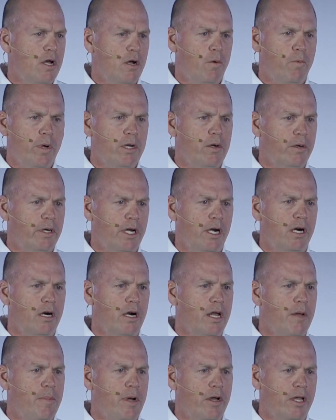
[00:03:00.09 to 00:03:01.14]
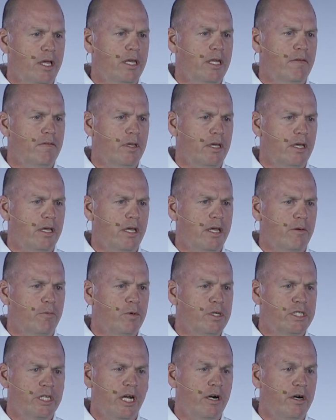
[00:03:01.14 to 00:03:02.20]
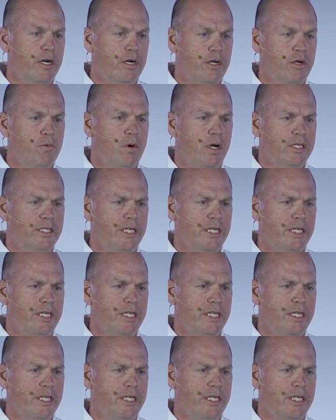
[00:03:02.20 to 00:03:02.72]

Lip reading: We don't care about any of the which carrier you want